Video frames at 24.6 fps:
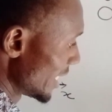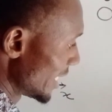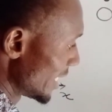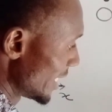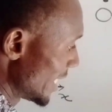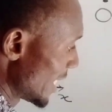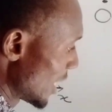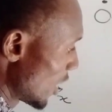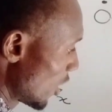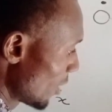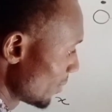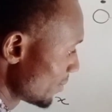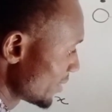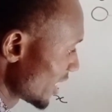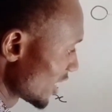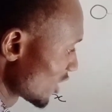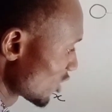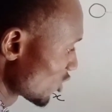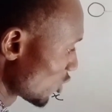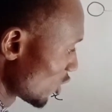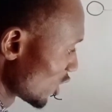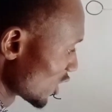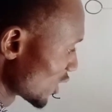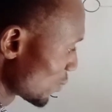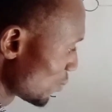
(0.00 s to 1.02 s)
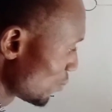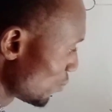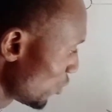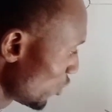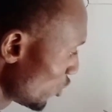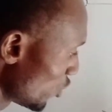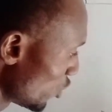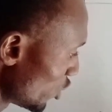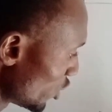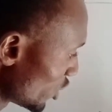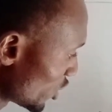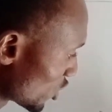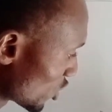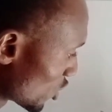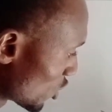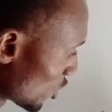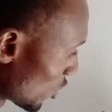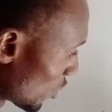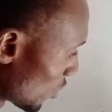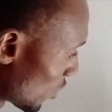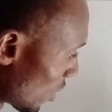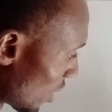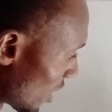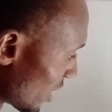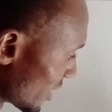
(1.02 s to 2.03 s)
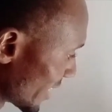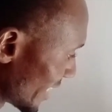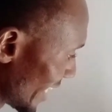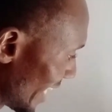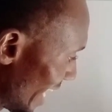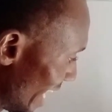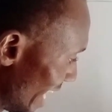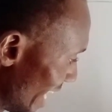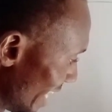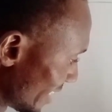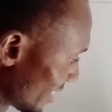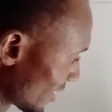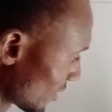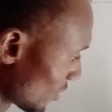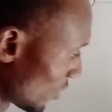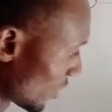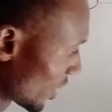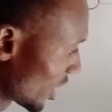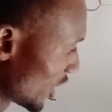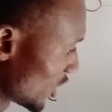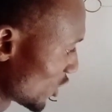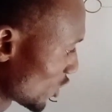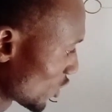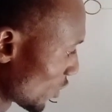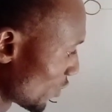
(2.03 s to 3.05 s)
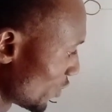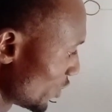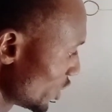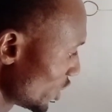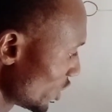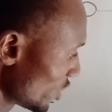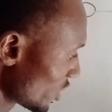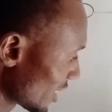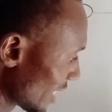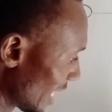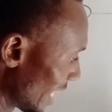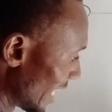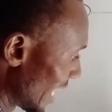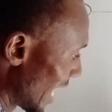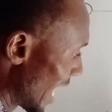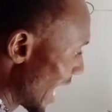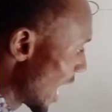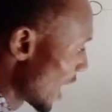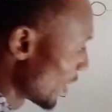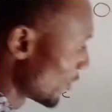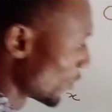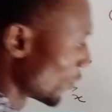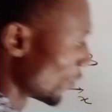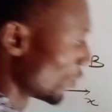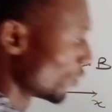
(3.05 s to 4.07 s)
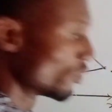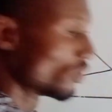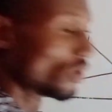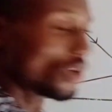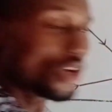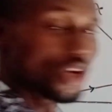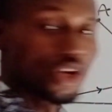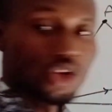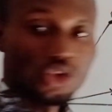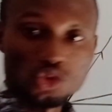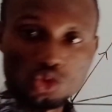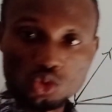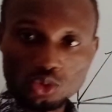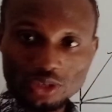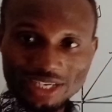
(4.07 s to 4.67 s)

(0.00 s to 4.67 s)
the object was pulled towards S. Okay, so we use an arrow to